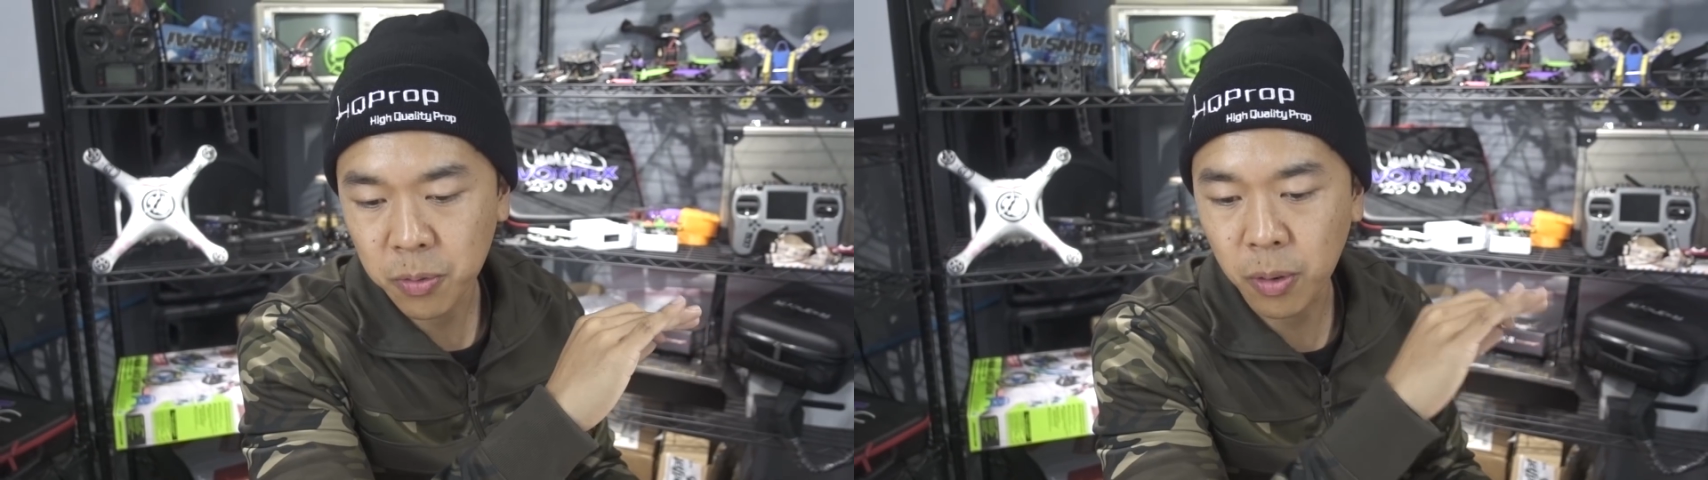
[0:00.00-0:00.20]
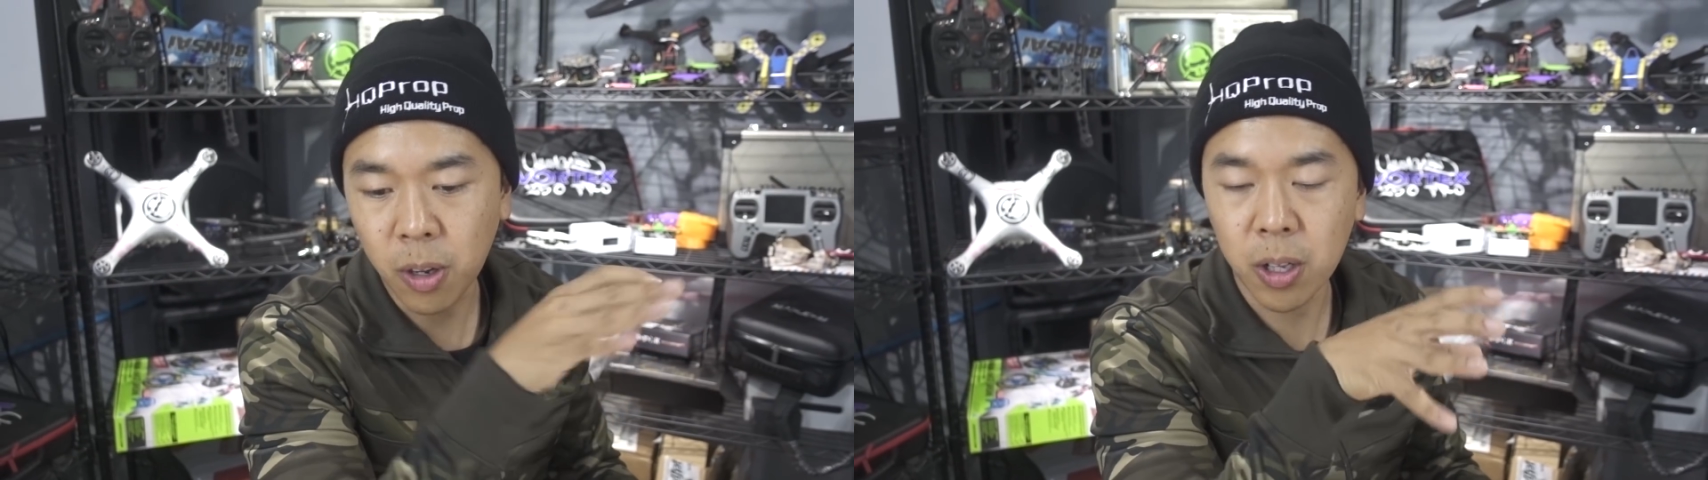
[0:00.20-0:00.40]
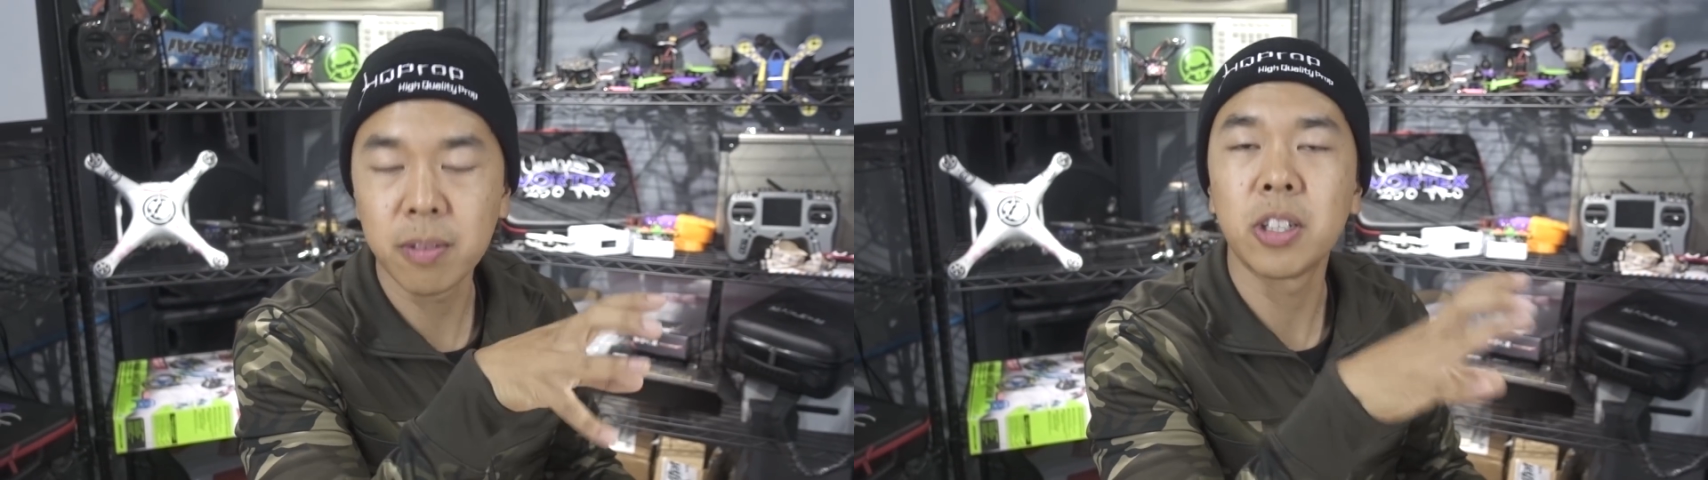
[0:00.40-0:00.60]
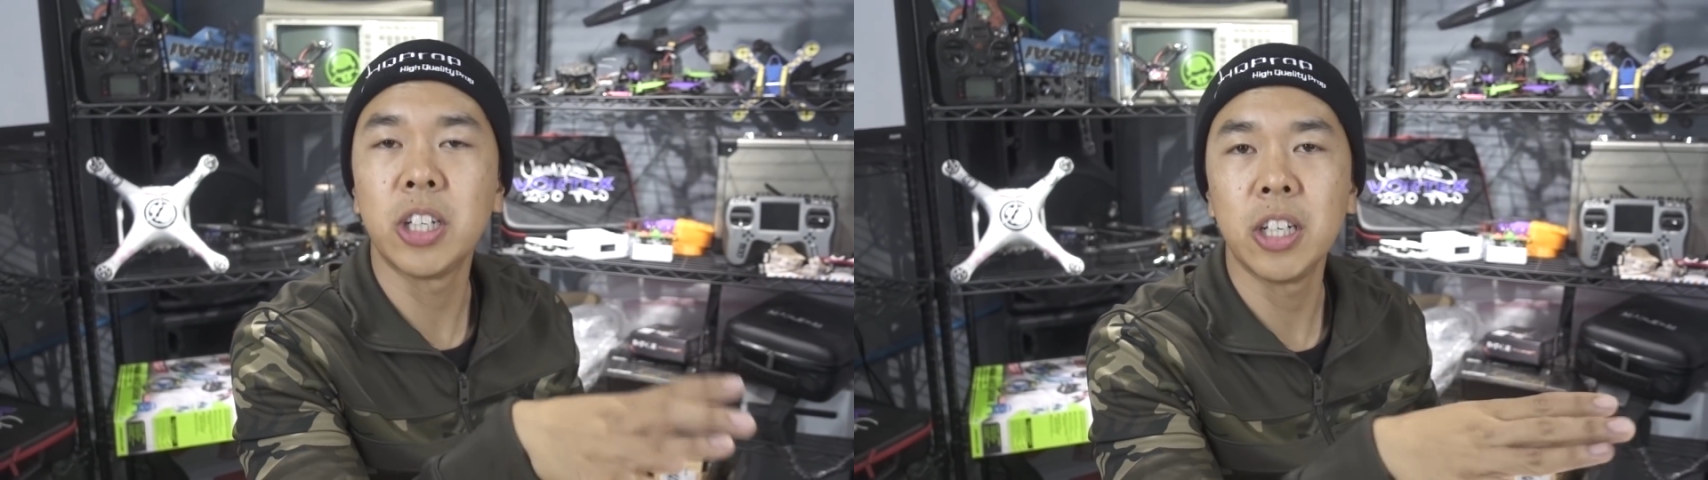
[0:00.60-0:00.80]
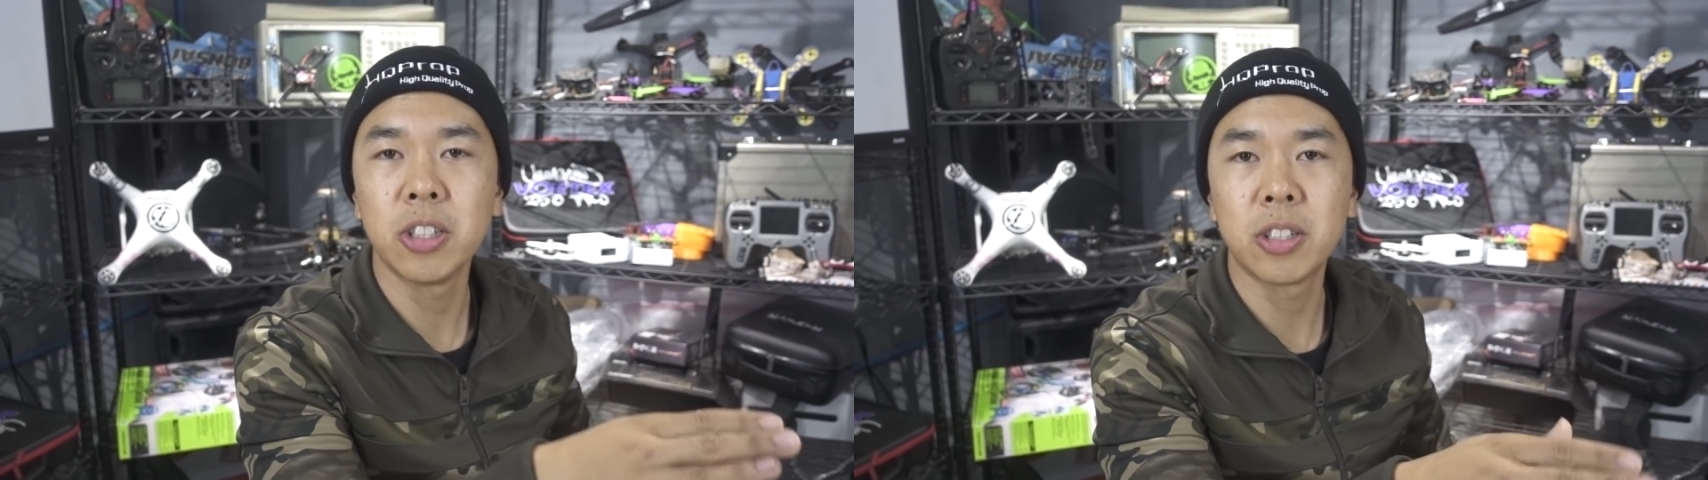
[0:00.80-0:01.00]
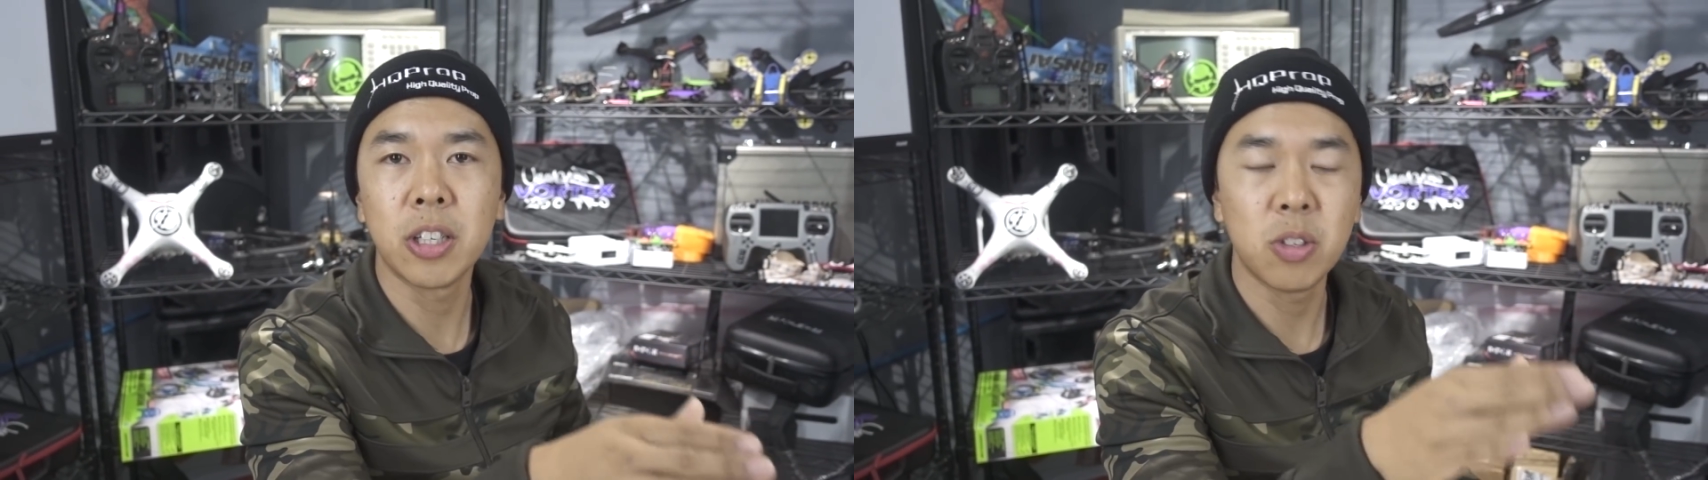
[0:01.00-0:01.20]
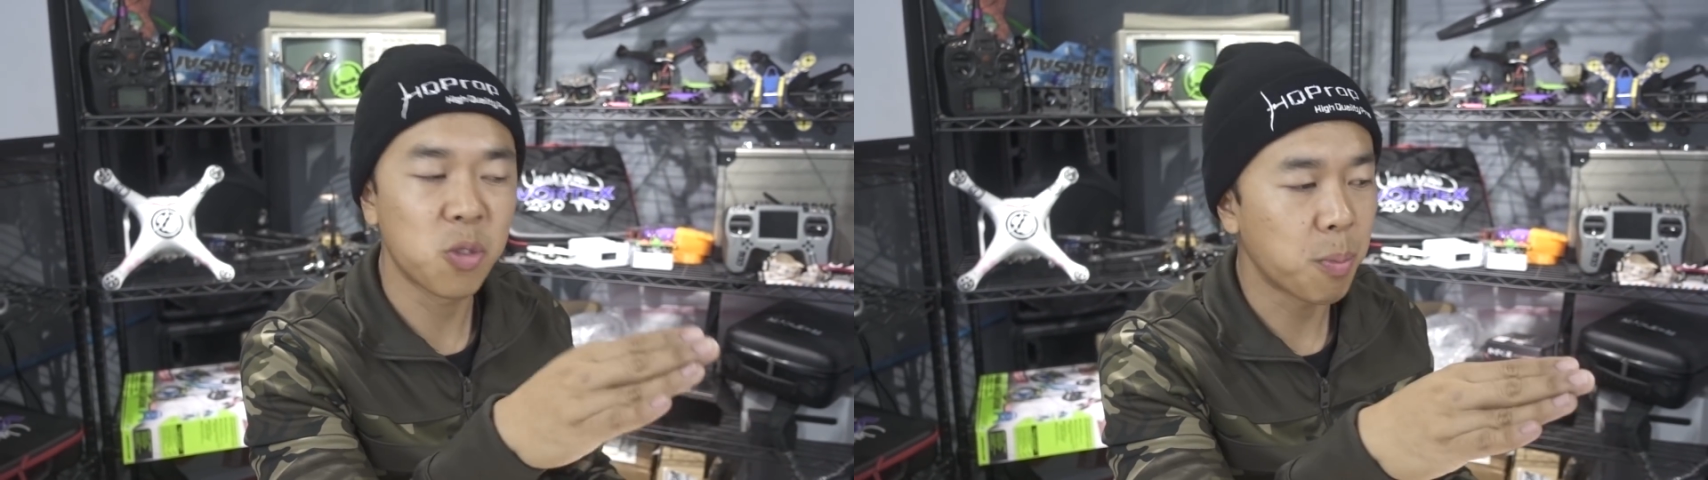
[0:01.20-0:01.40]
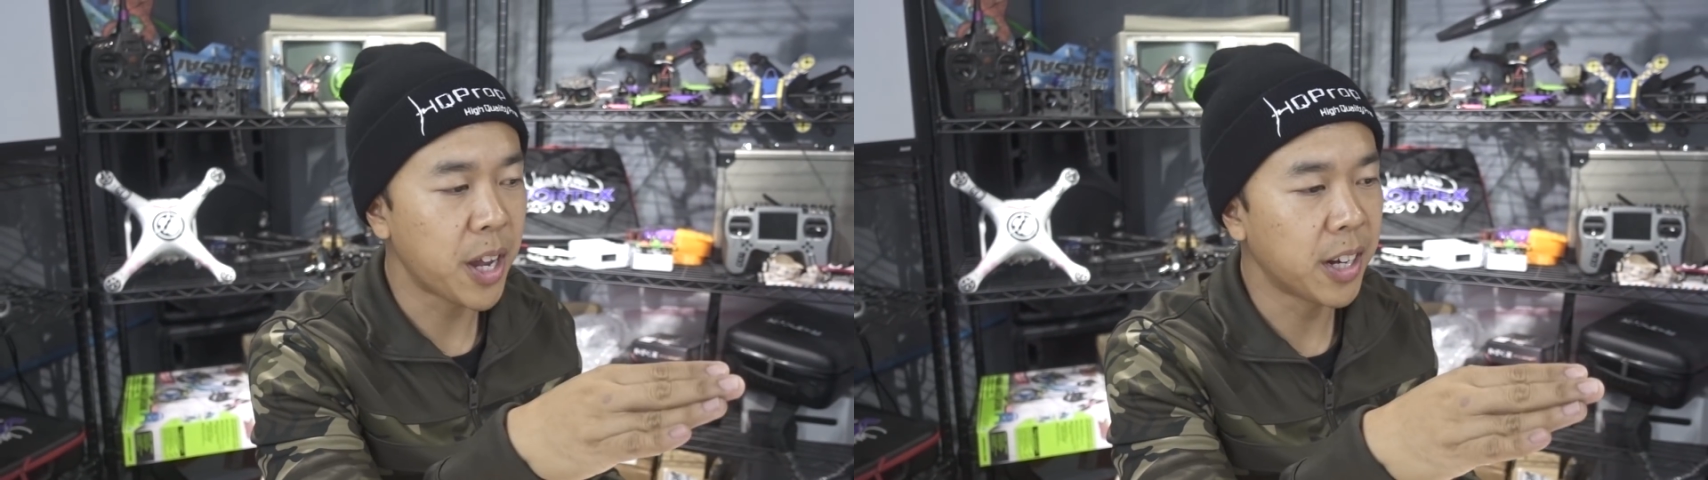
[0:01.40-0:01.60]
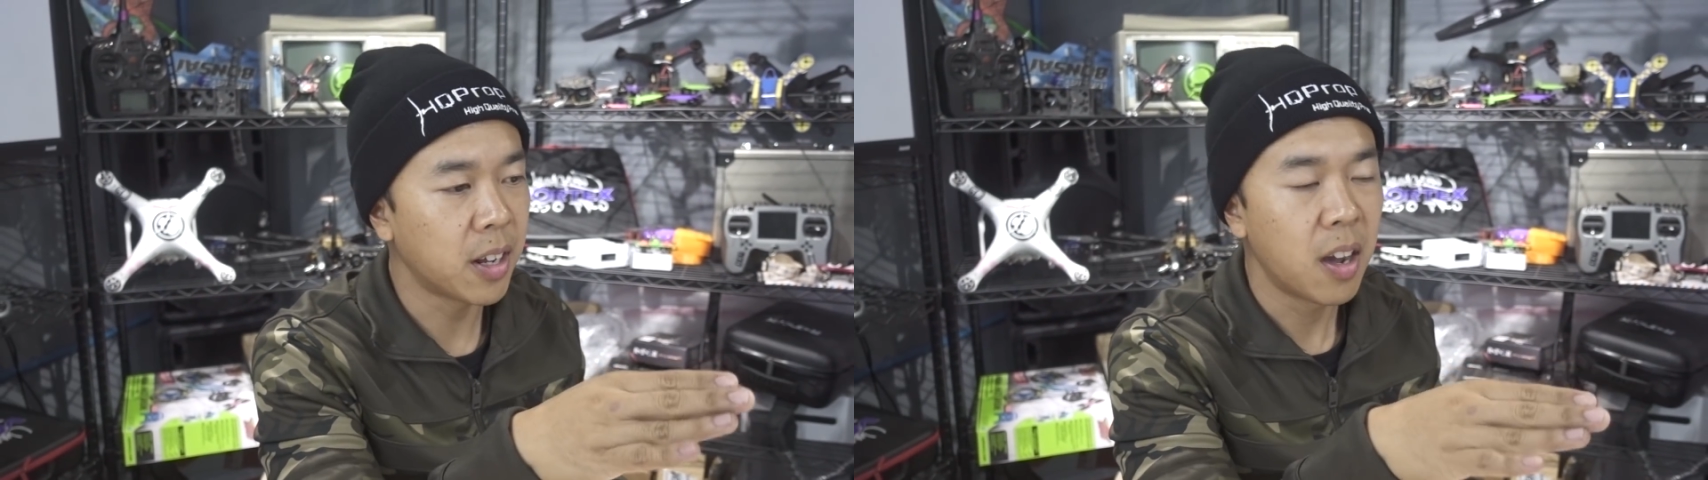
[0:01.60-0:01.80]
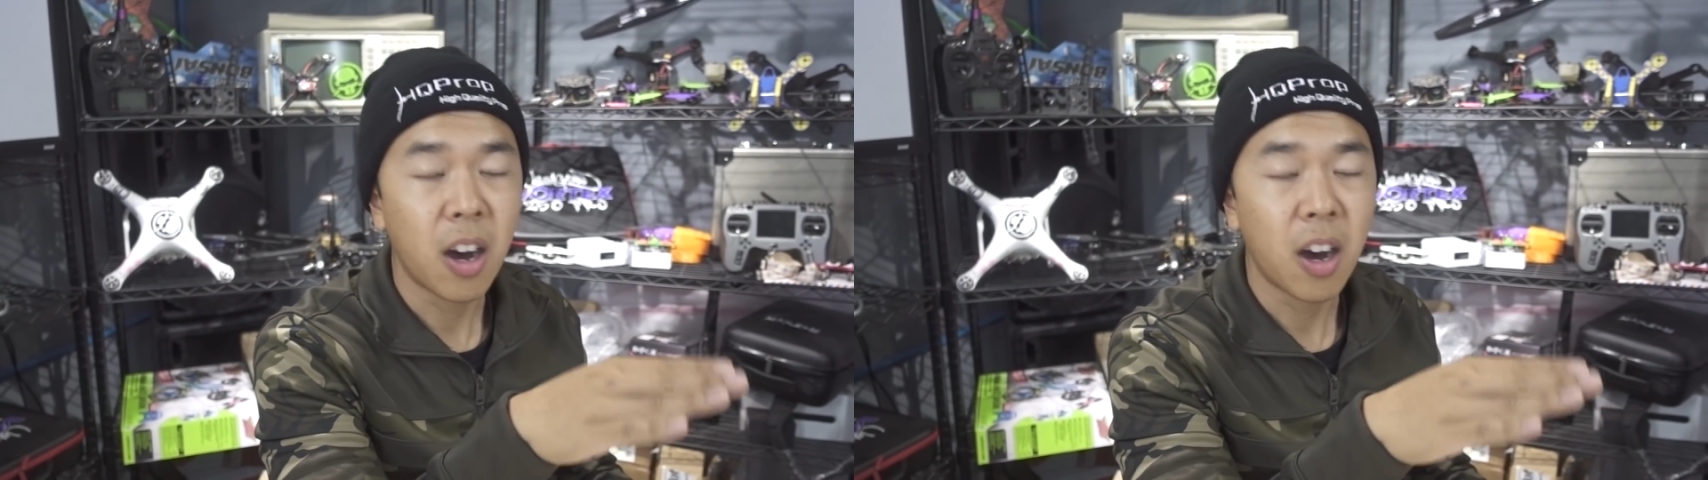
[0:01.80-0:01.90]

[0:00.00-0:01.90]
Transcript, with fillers: for all of the changes that you've made.